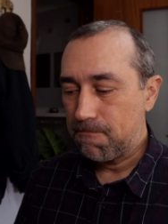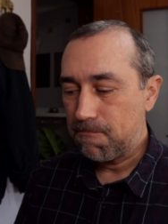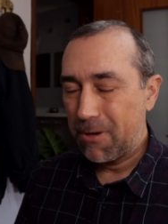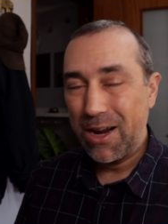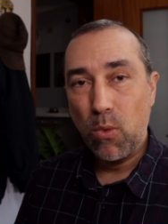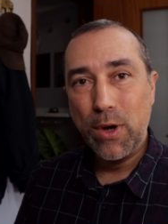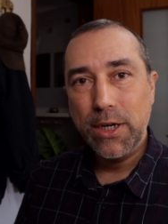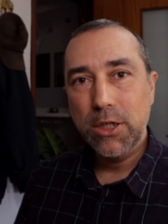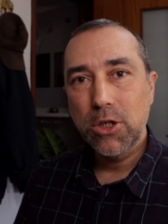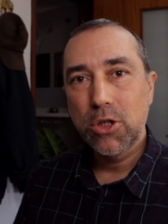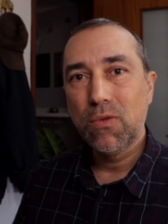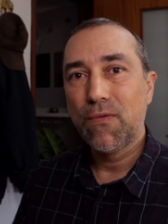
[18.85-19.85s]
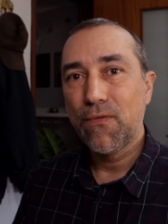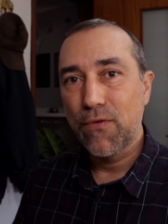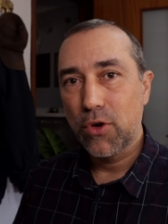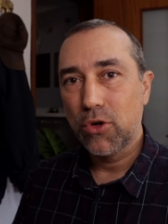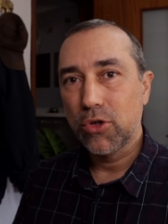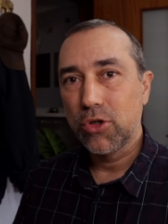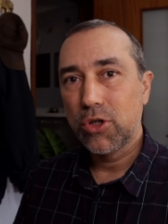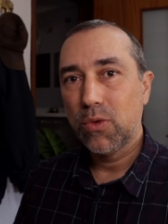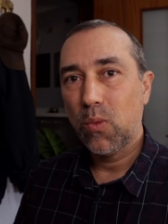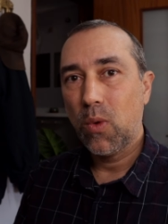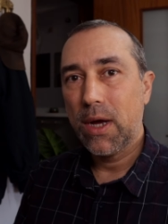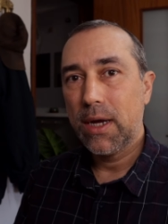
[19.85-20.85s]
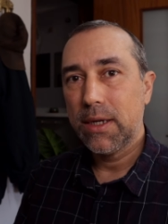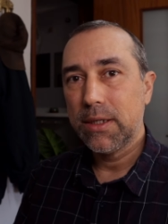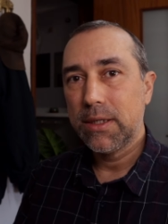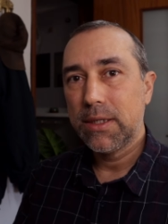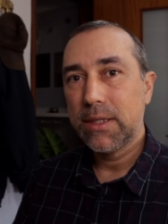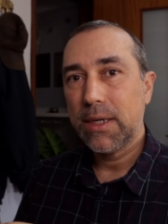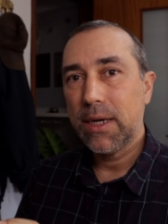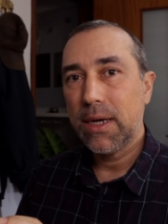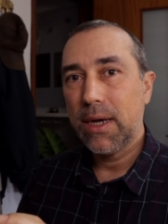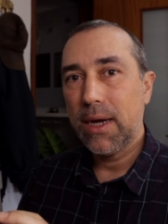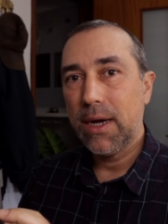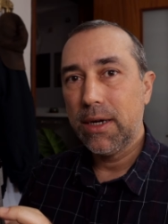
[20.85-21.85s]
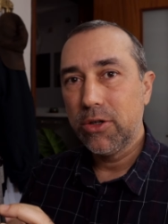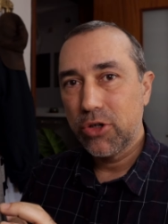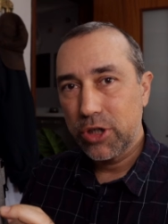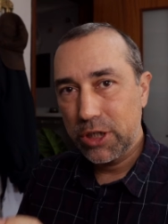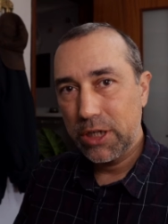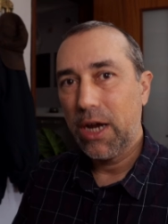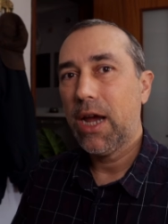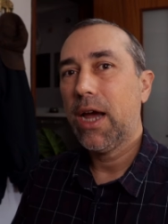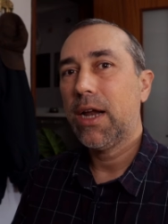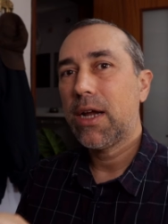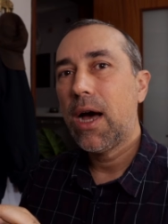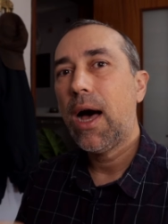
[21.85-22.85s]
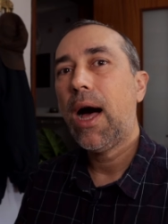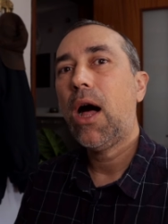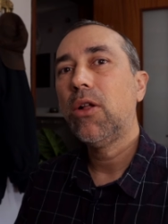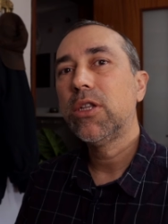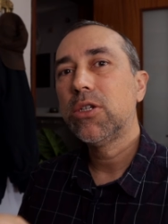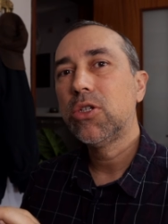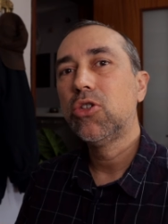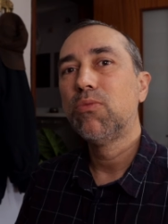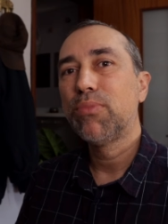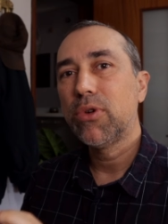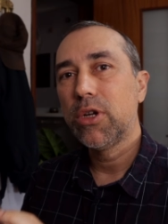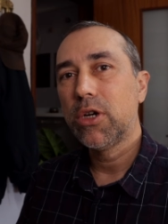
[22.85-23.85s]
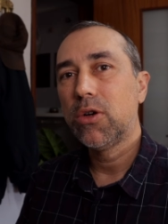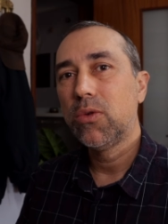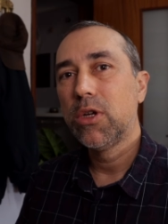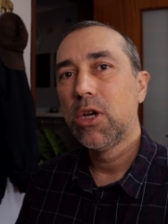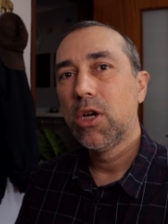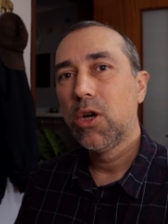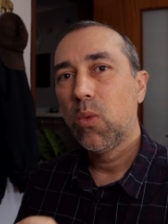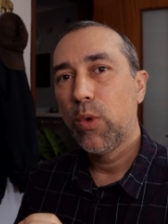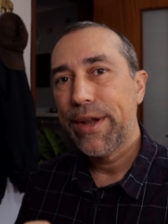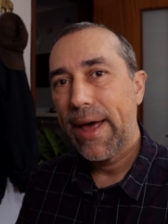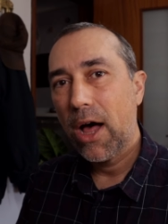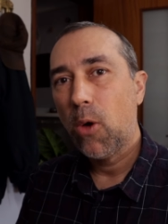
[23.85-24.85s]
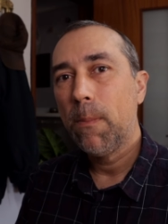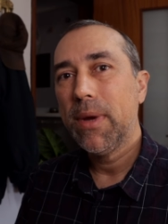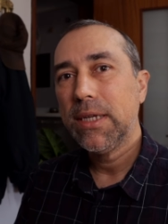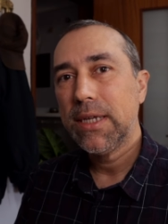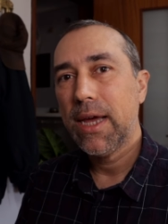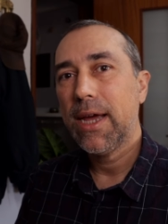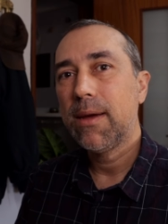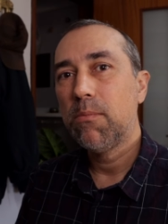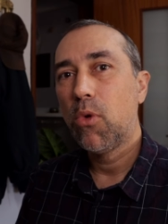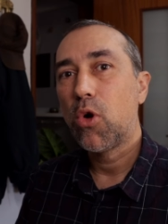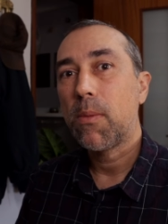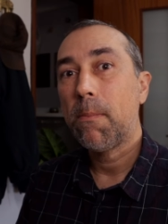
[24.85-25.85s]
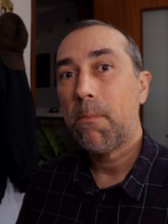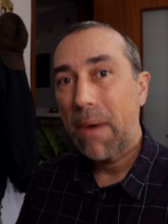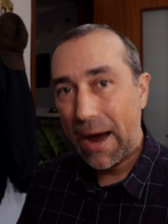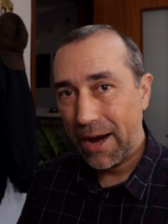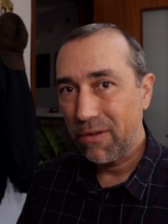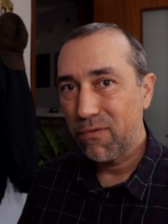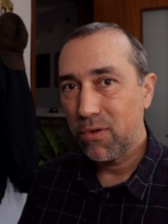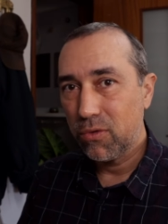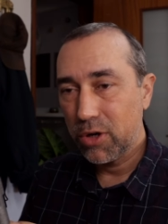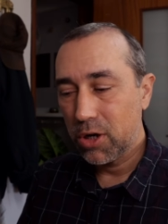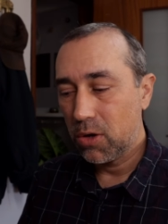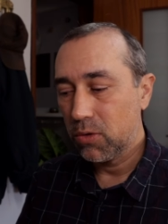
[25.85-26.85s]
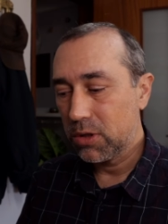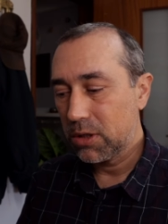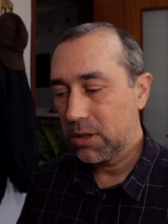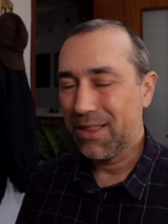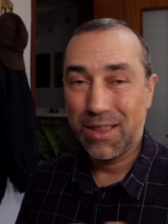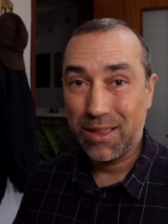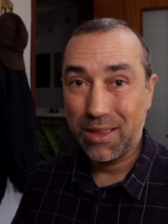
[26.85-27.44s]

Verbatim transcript: what I wanted to do first was understand how the Supernote would help me take more mindful notes.